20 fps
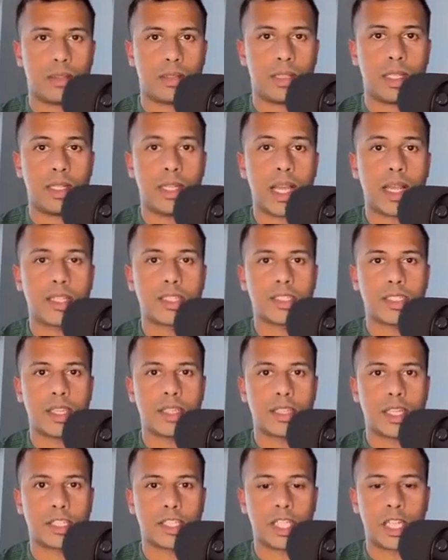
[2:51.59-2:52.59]
The next
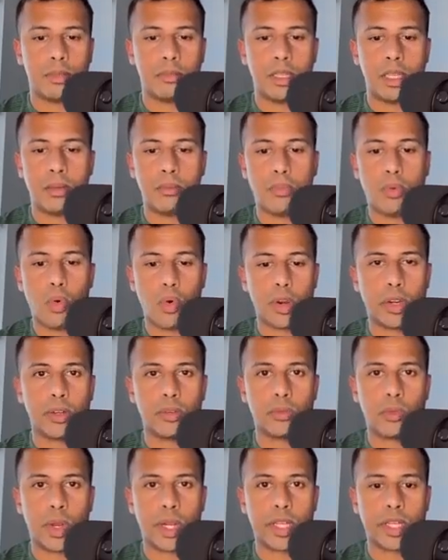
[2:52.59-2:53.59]
thing that's going to be
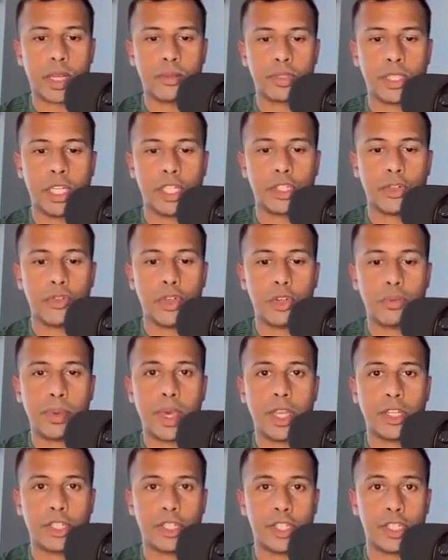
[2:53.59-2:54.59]
important when it comes to interviewing
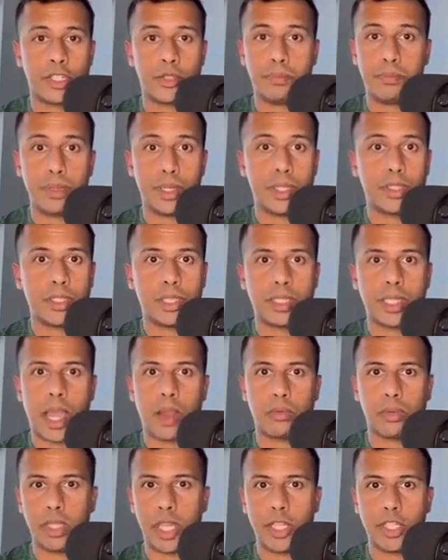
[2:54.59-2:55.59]
patients is building
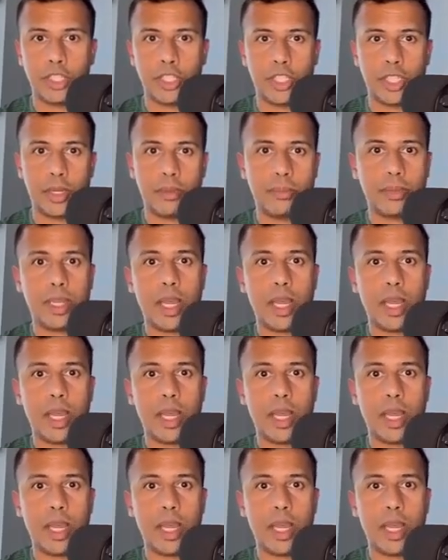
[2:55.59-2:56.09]
that relationship.